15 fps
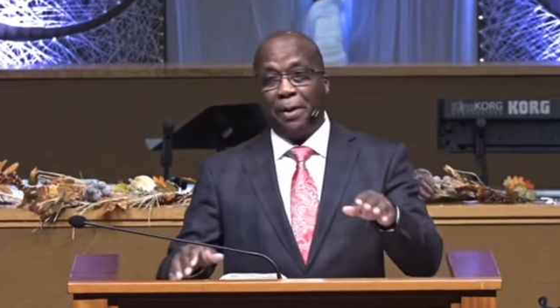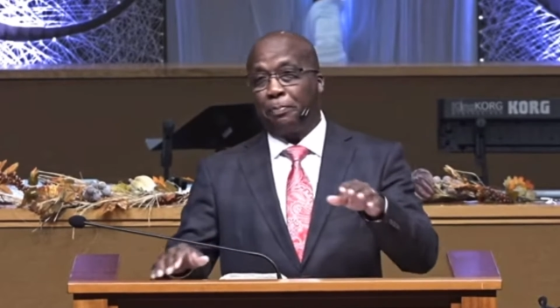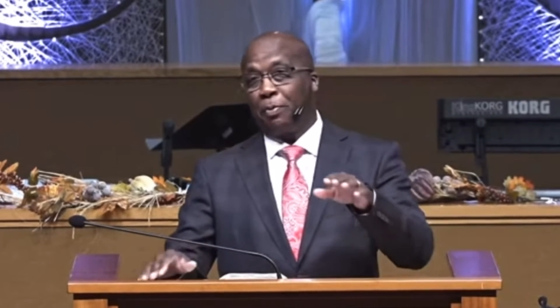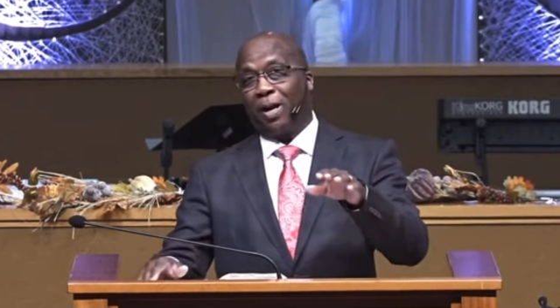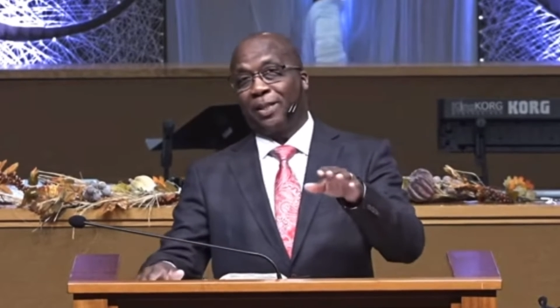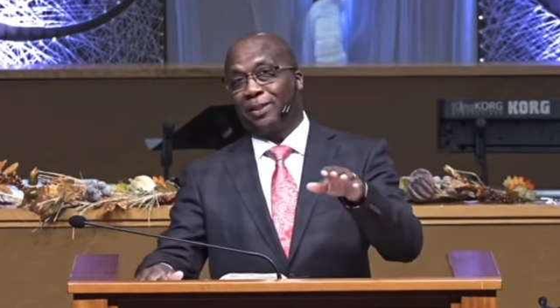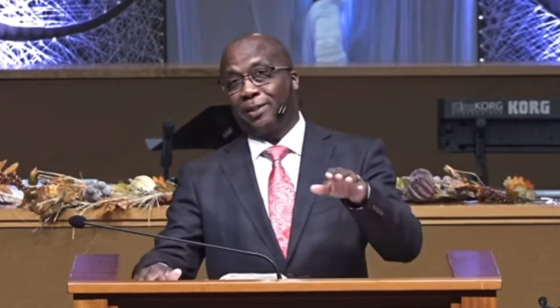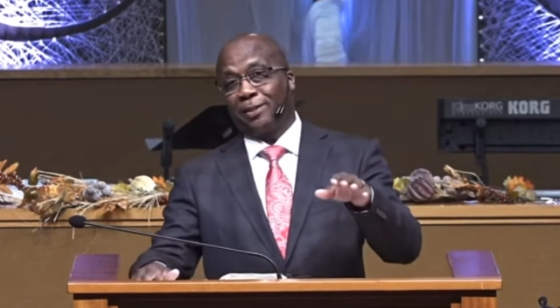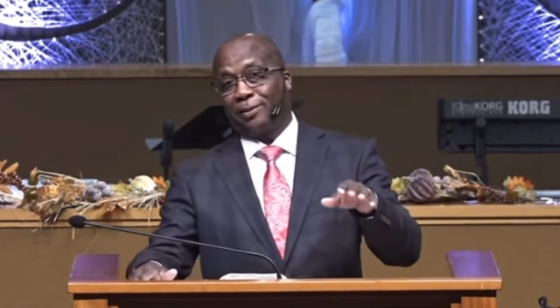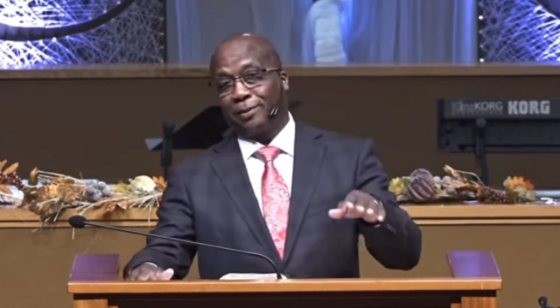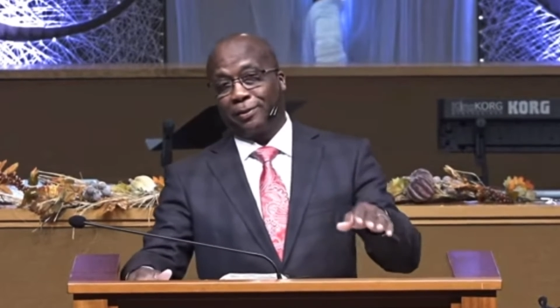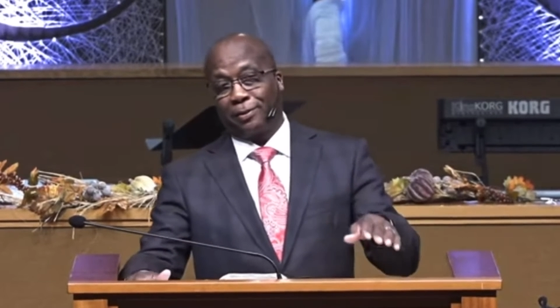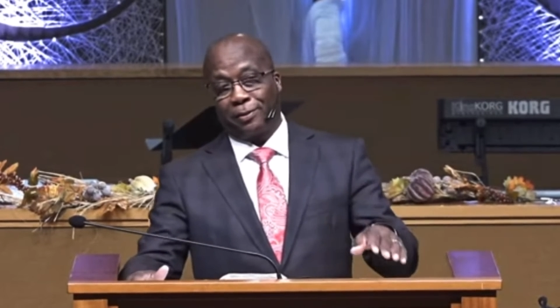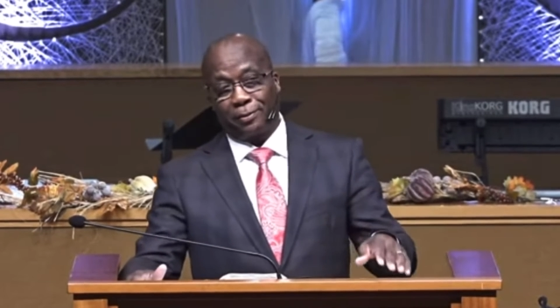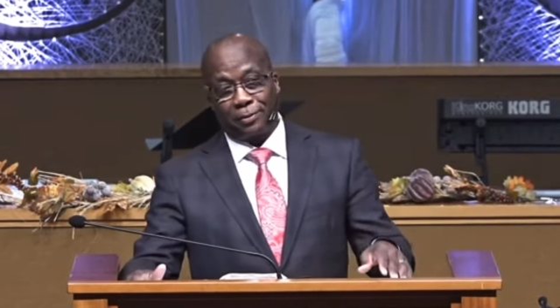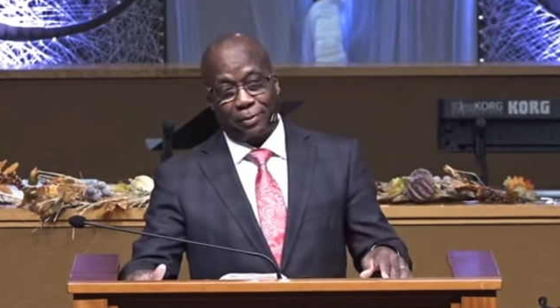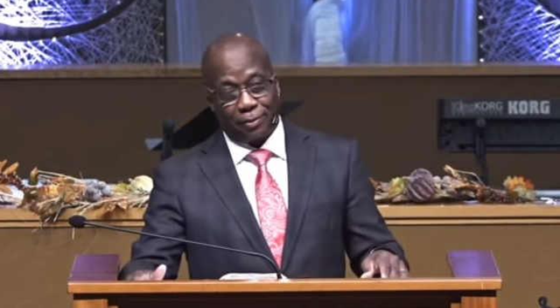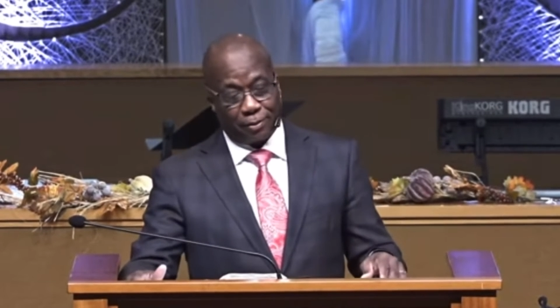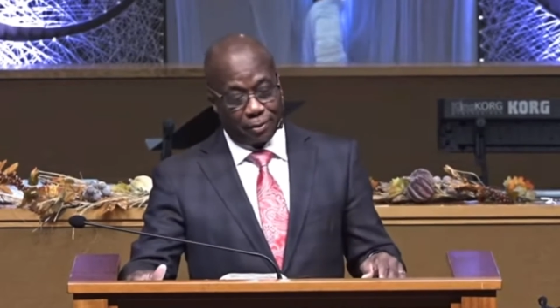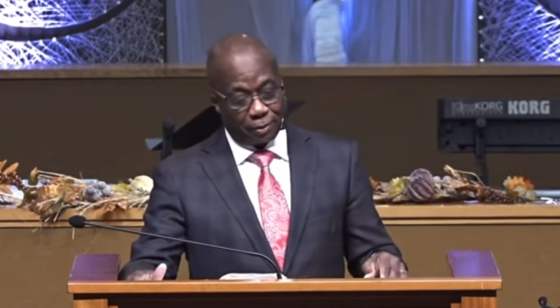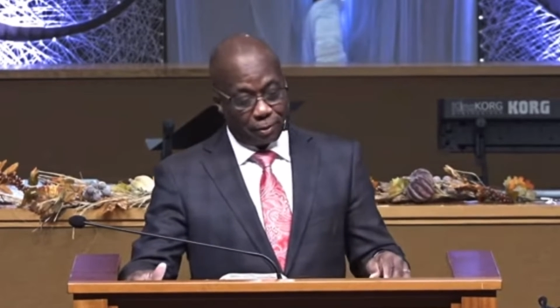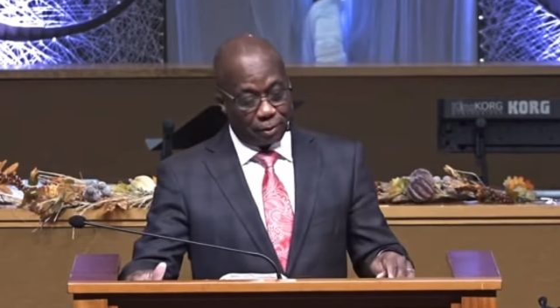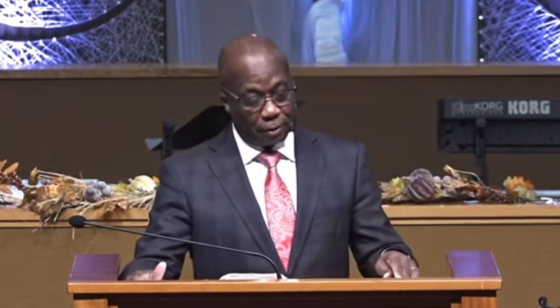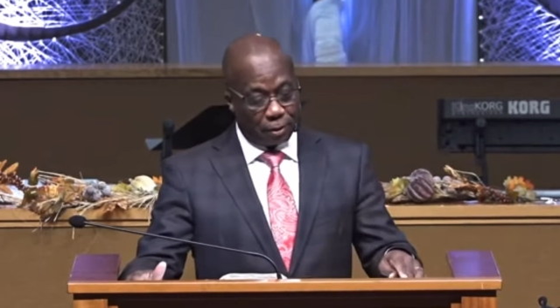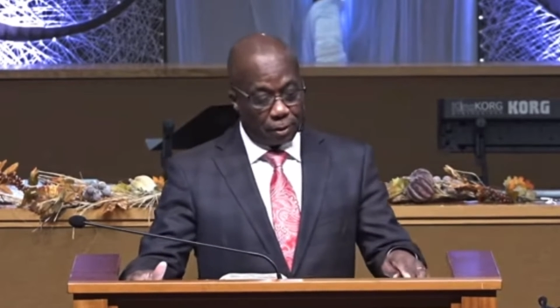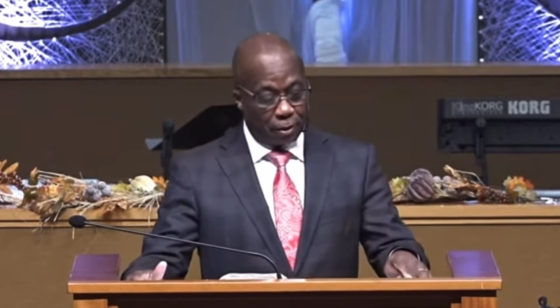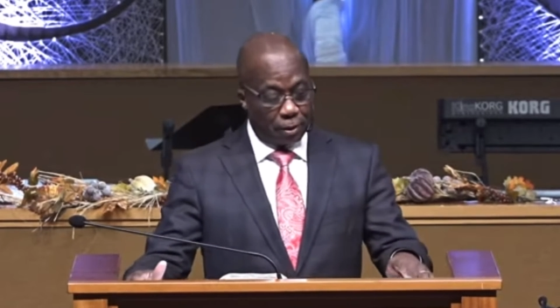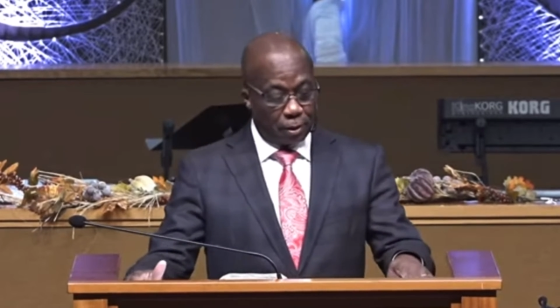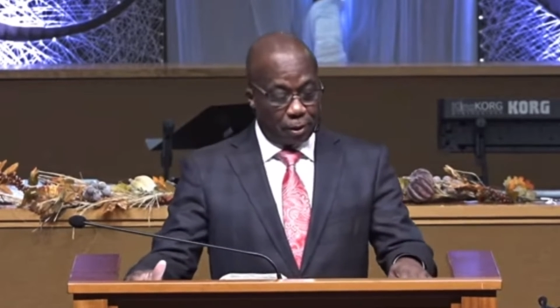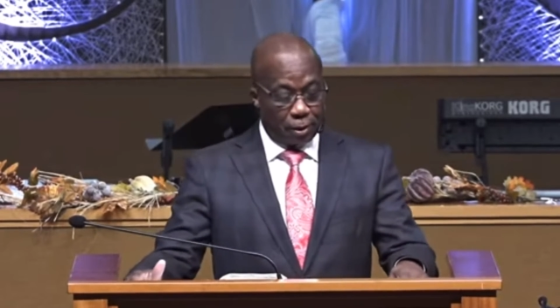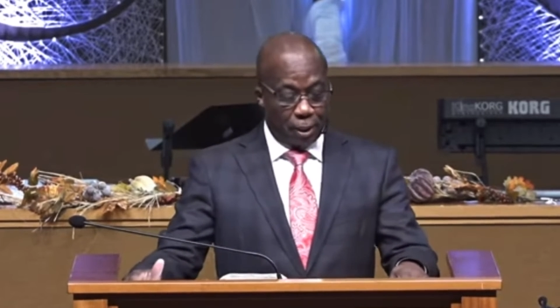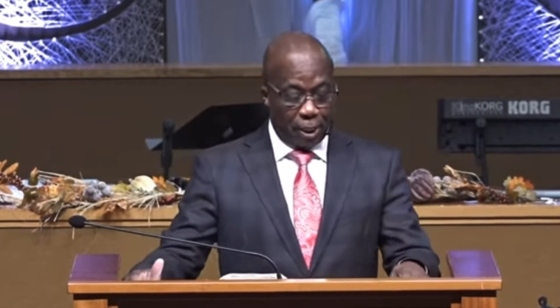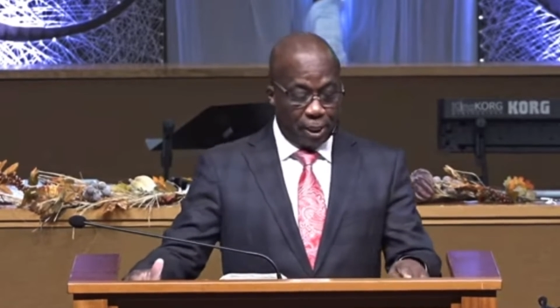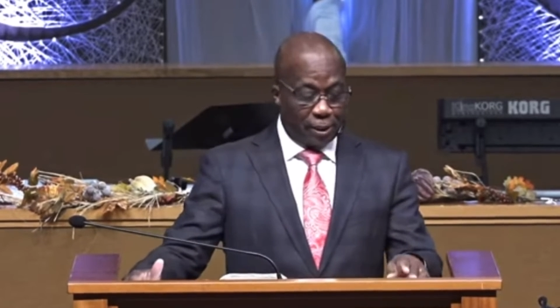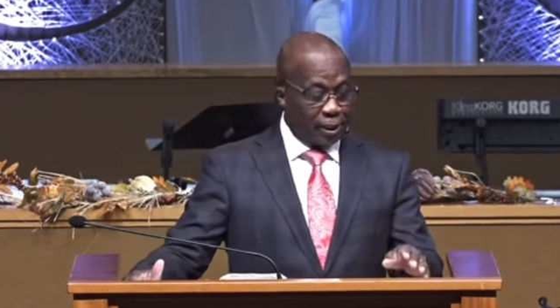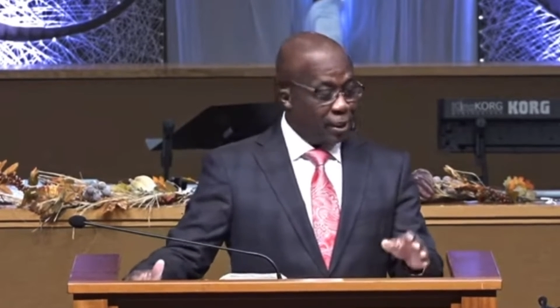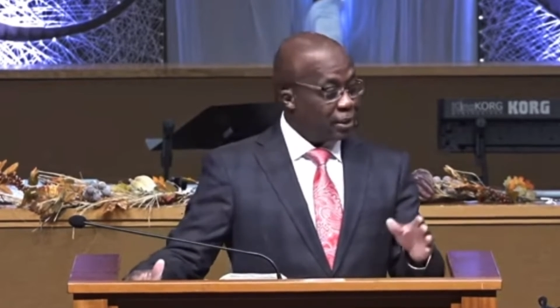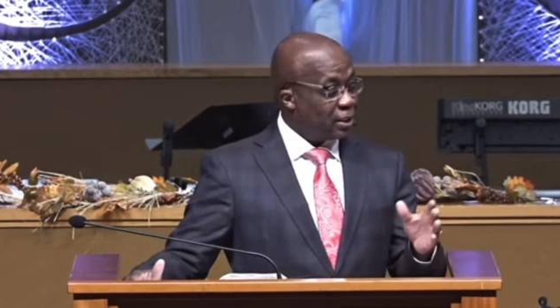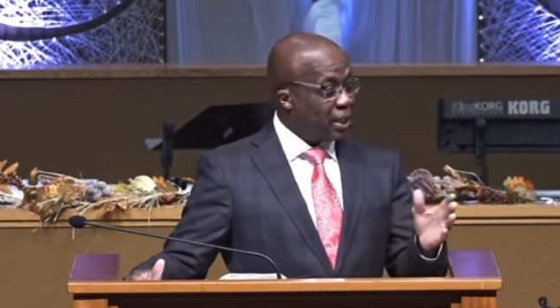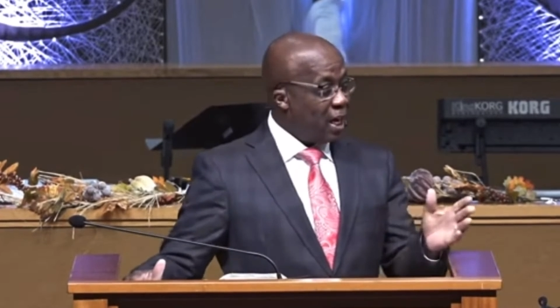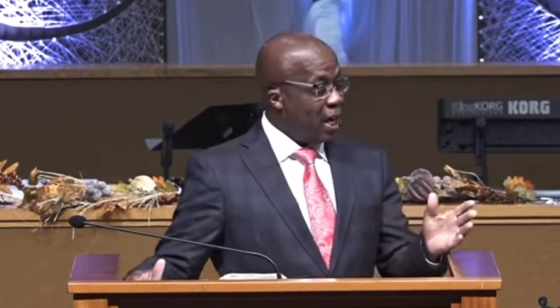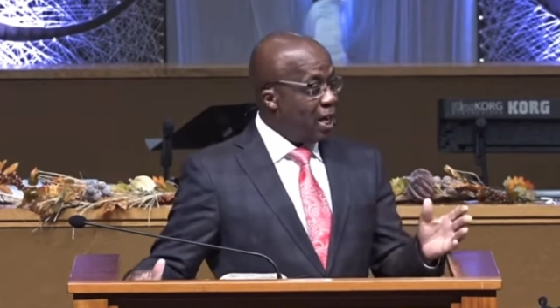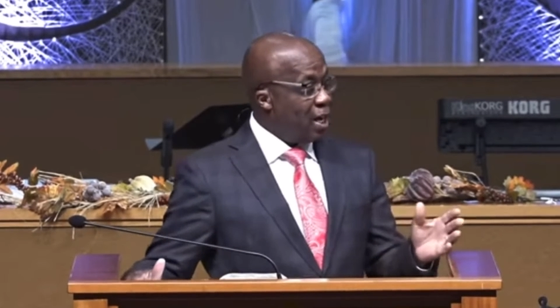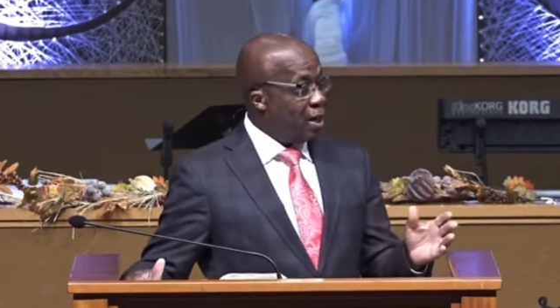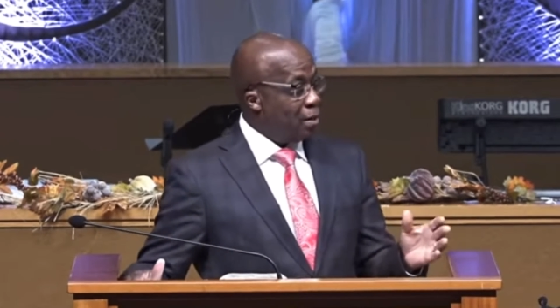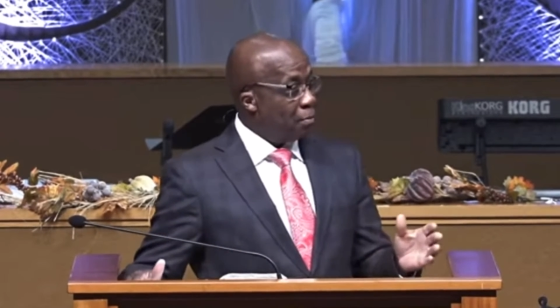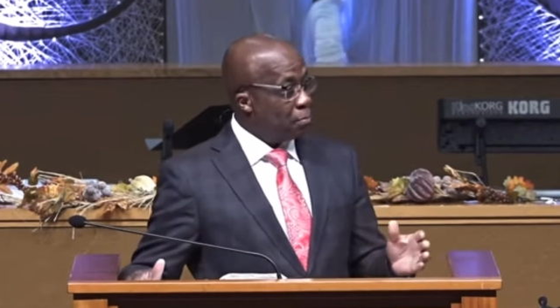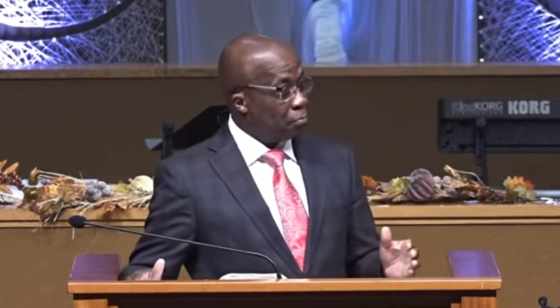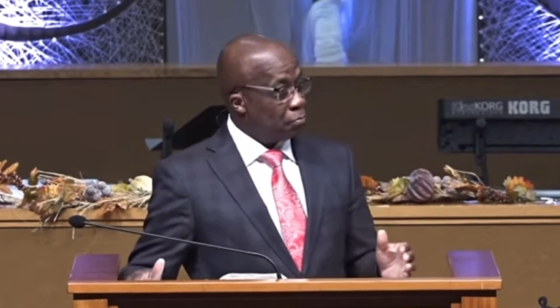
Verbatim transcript: processes. It takes time,